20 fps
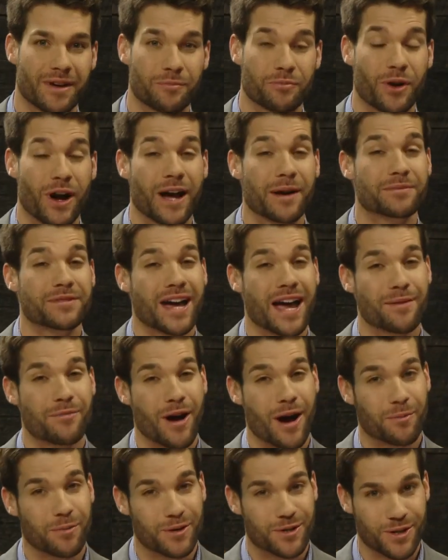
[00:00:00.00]
a primetime
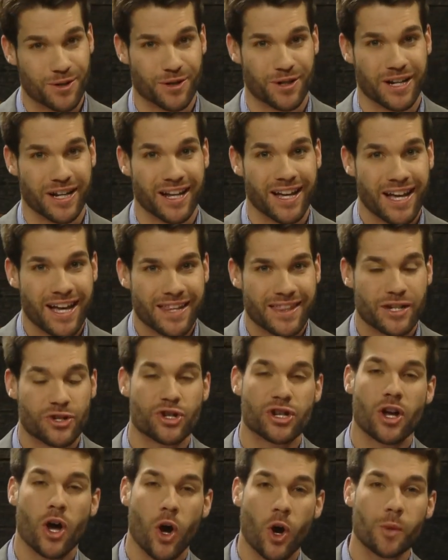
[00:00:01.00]
opportunity that
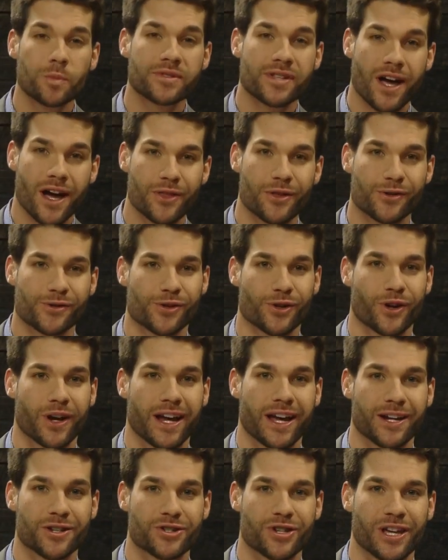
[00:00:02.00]
she hopes others her
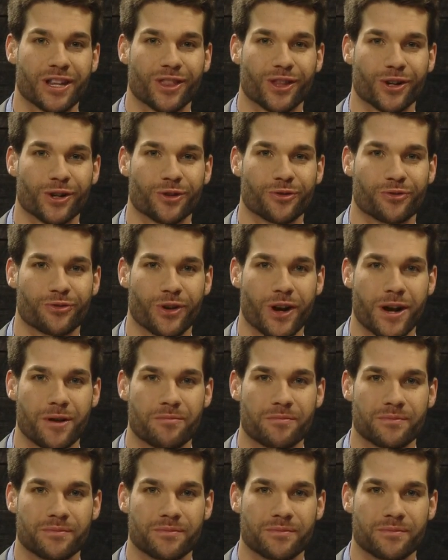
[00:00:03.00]
age can learn from.